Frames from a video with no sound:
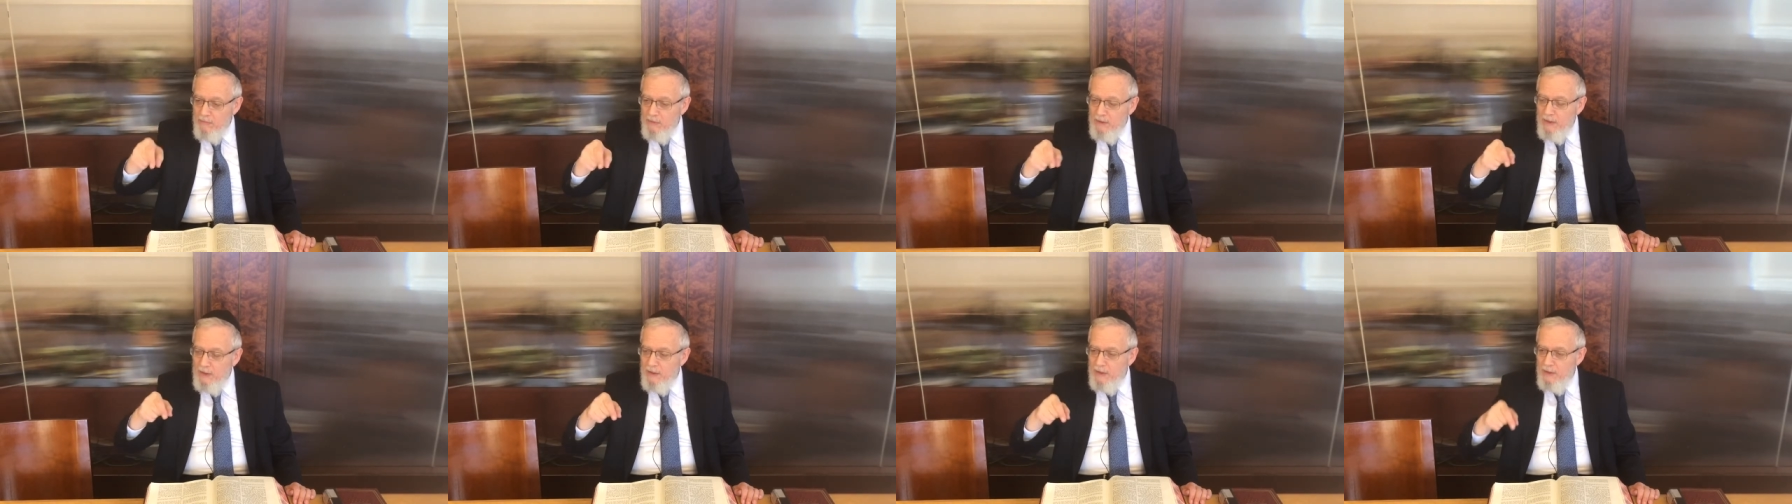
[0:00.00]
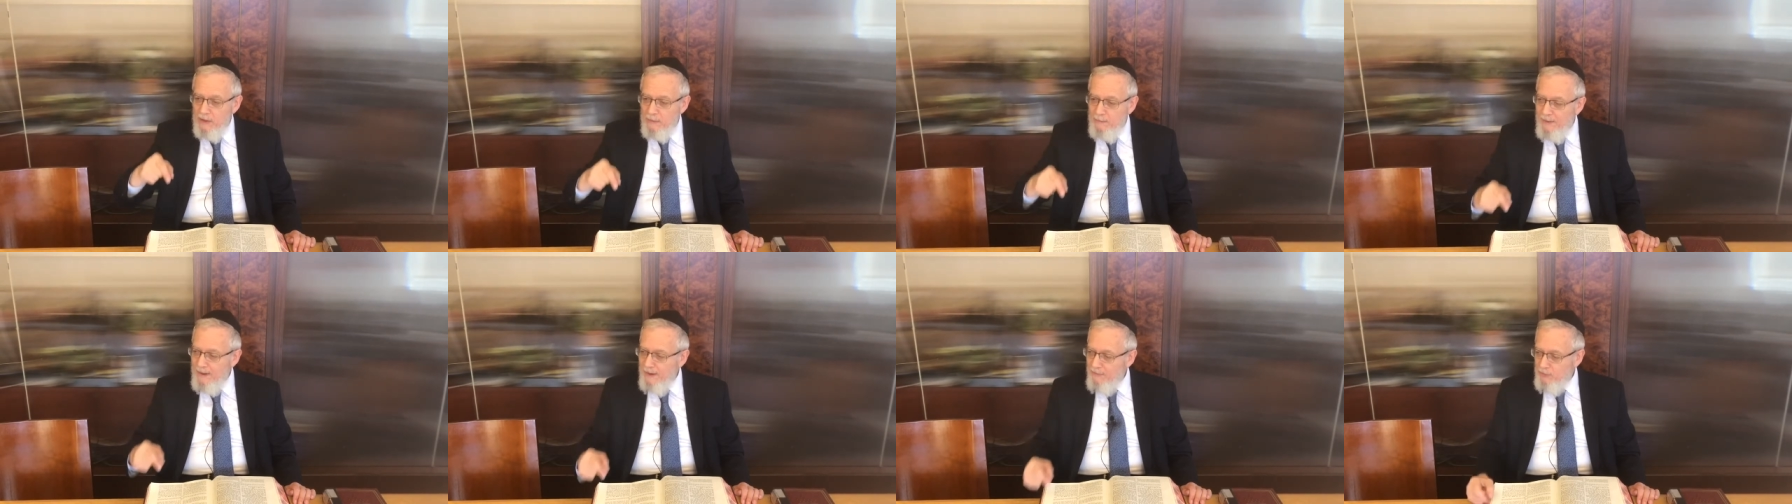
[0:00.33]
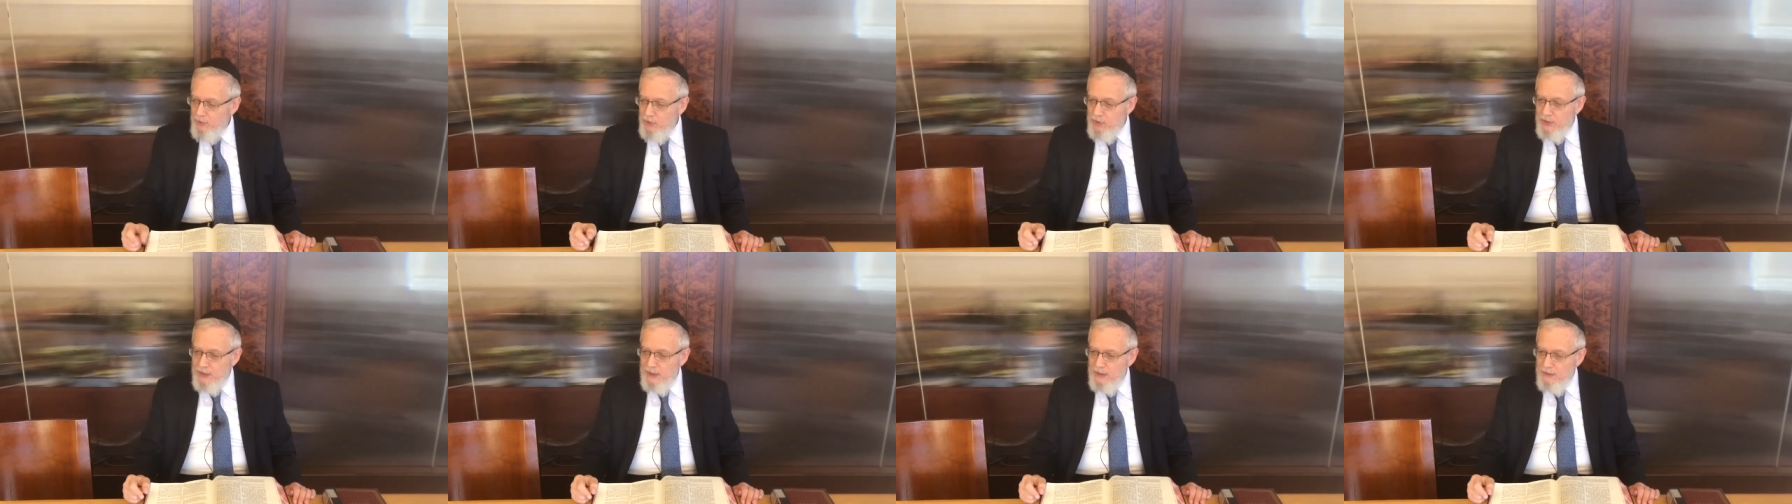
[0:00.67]
in an
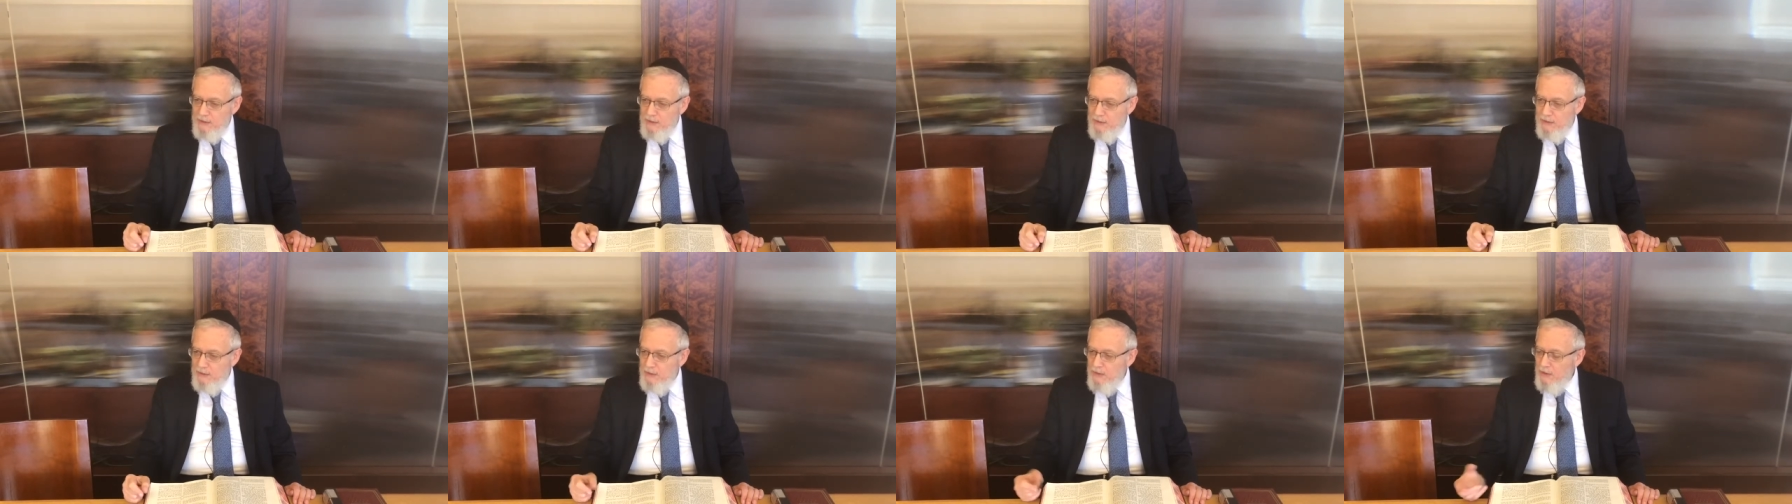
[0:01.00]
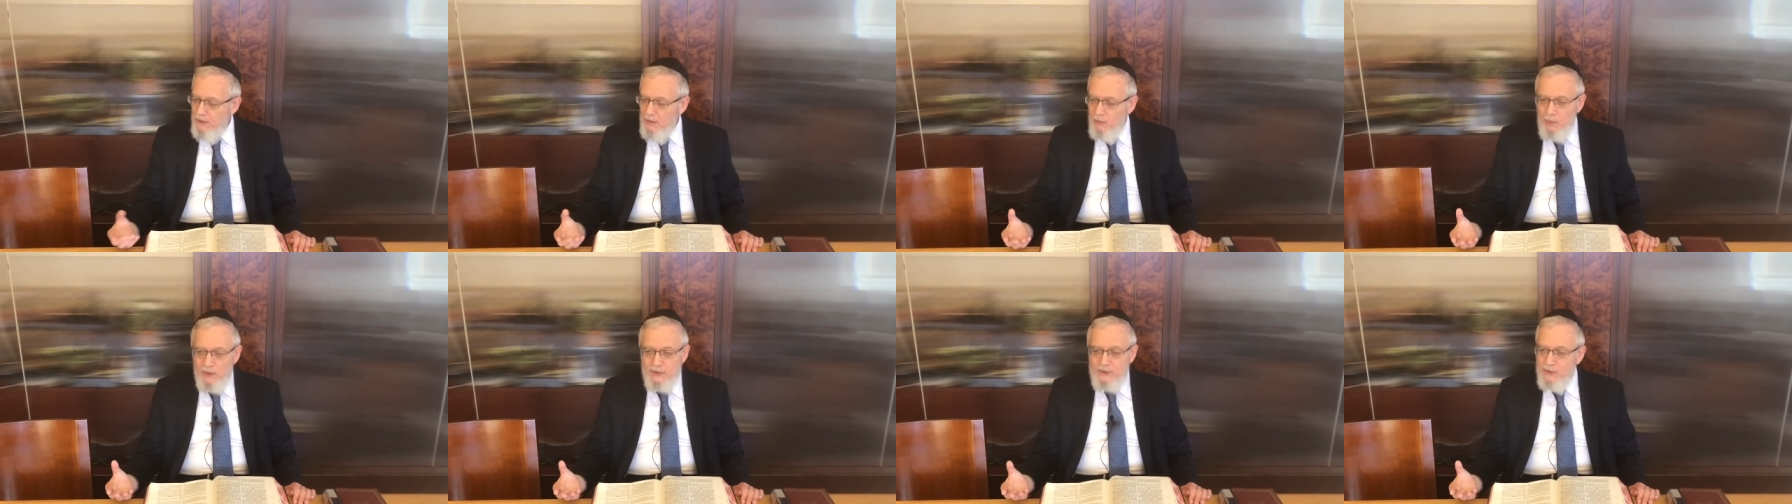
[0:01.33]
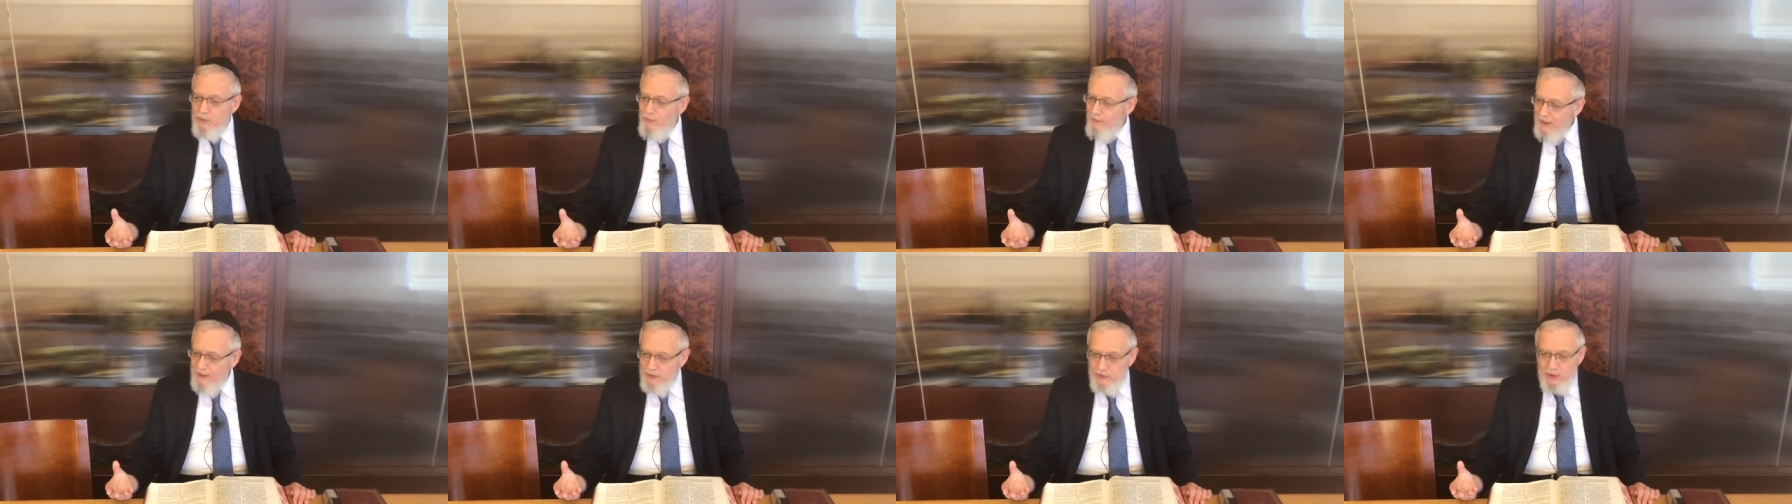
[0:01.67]
impoverished state. What's the
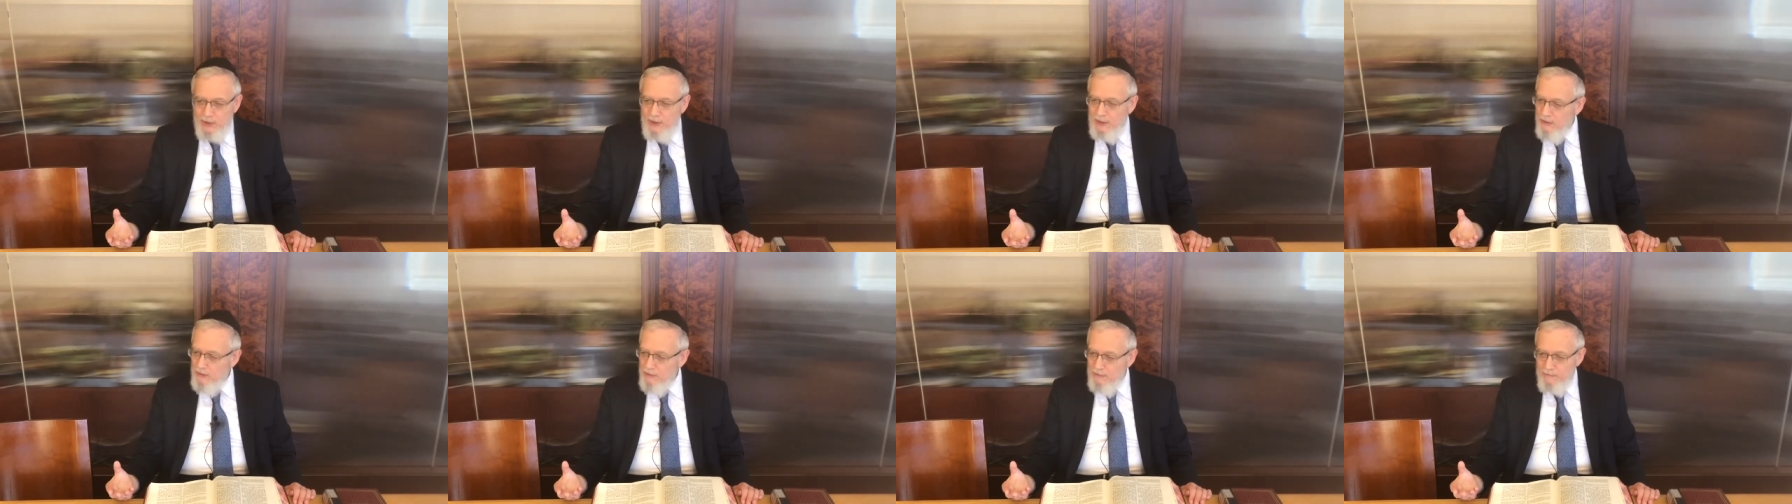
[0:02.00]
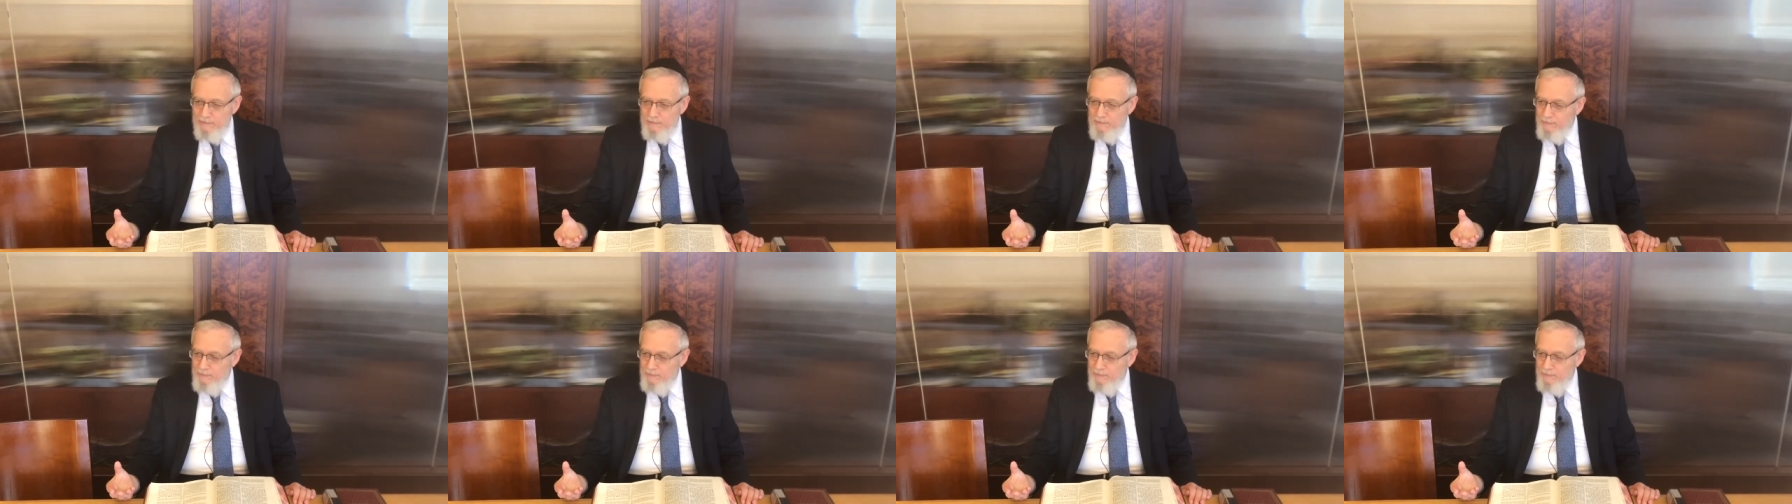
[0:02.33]
rationale?